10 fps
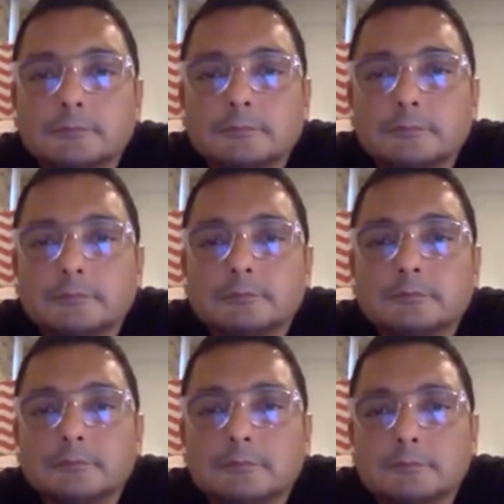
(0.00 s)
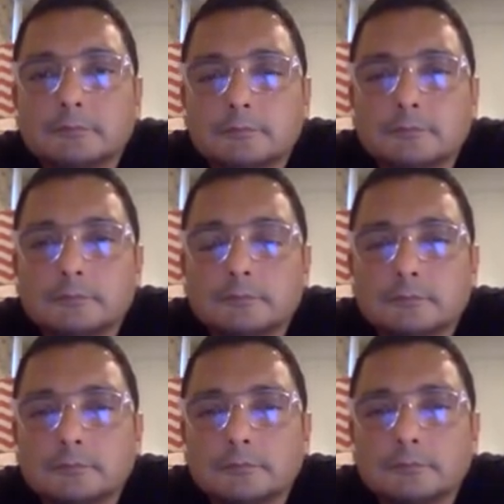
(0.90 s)

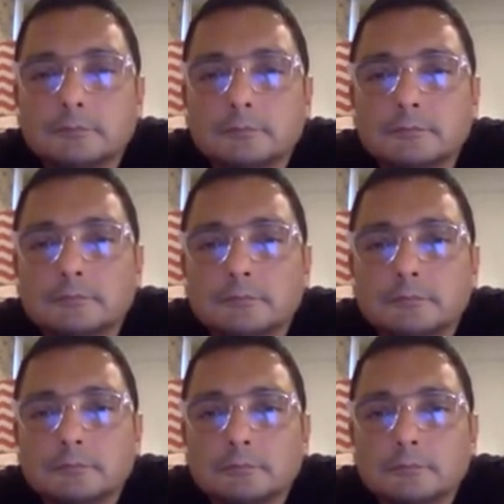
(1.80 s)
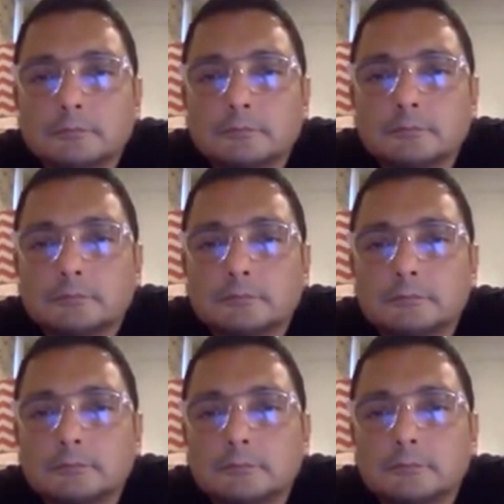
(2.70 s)

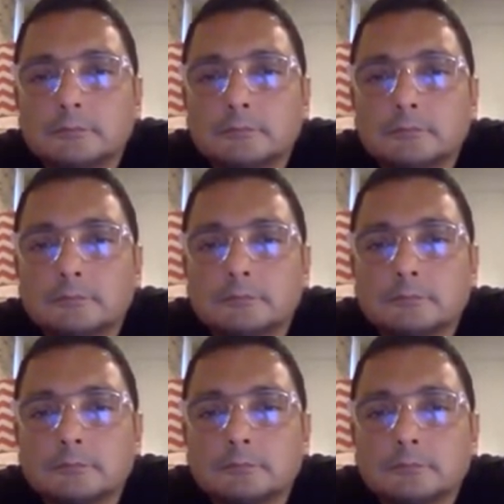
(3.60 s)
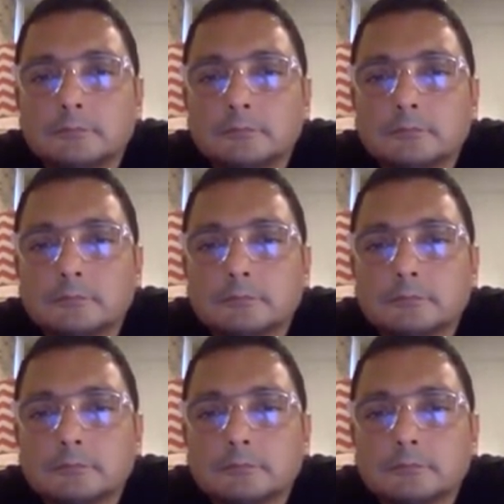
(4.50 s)
(not speaking)